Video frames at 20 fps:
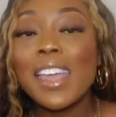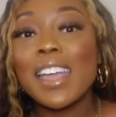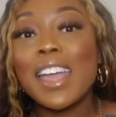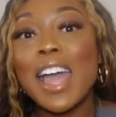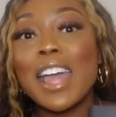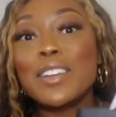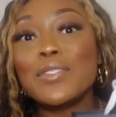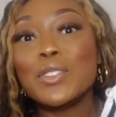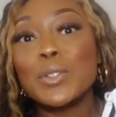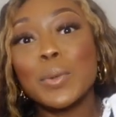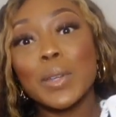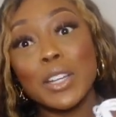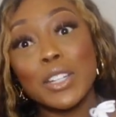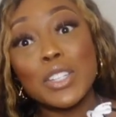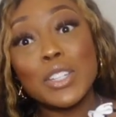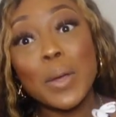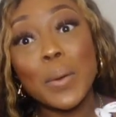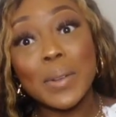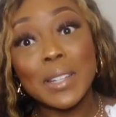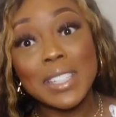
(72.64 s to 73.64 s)
kind of doing a
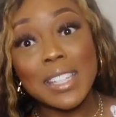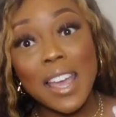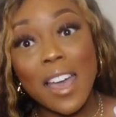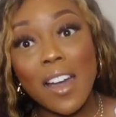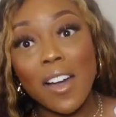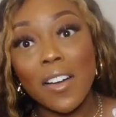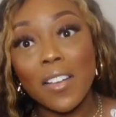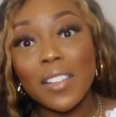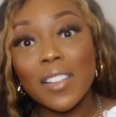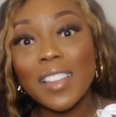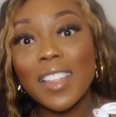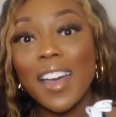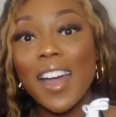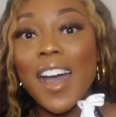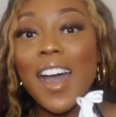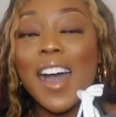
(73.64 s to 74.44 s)
show and tell